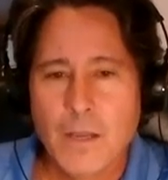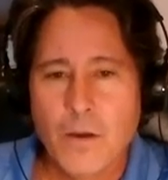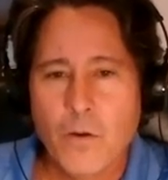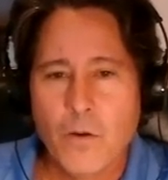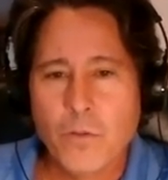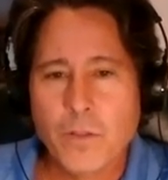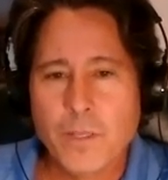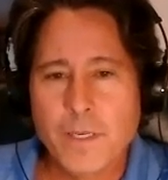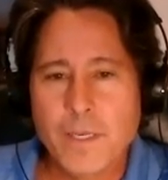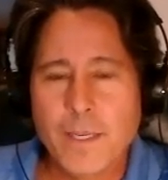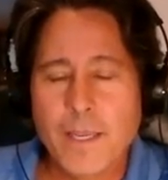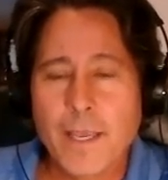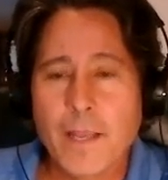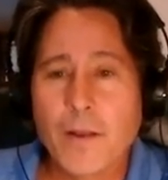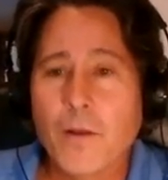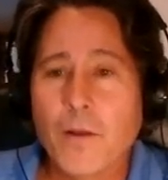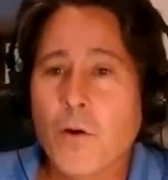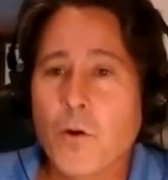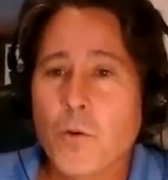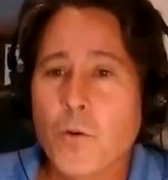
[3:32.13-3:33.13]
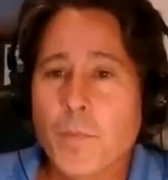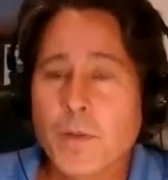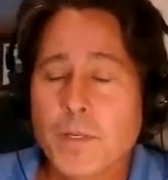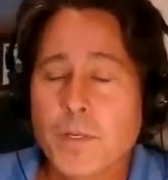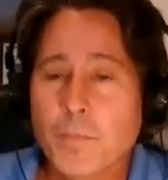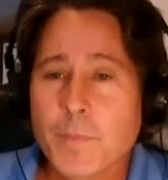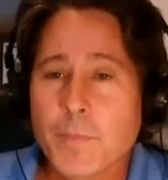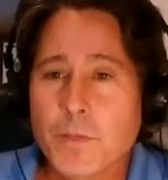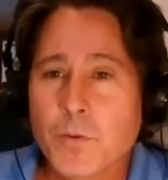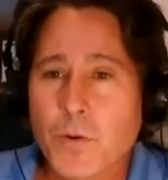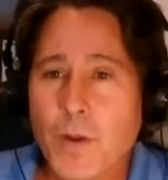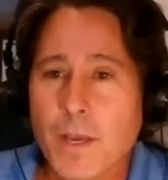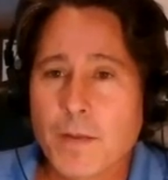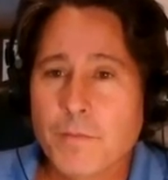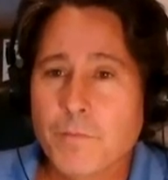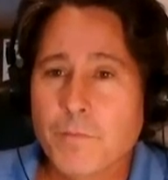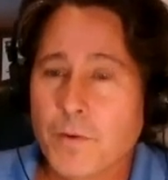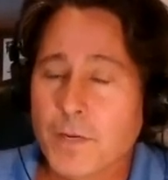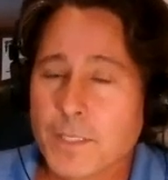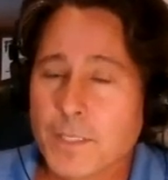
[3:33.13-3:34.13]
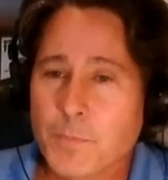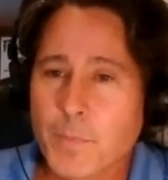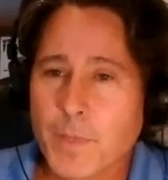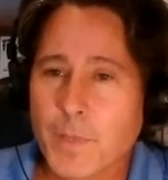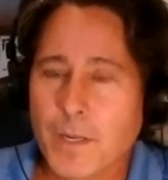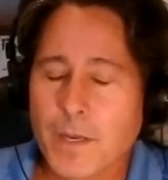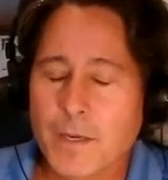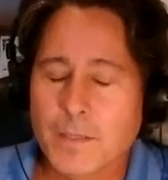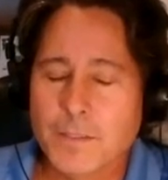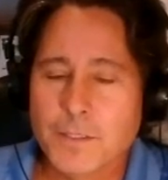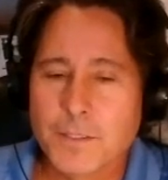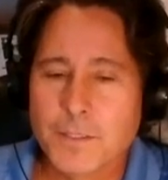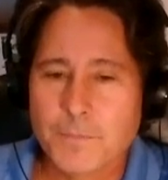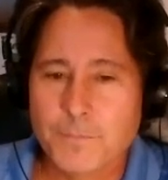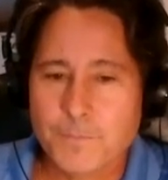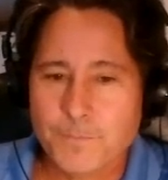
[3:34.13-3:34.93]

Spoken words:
only to get home and to be tried for espionage.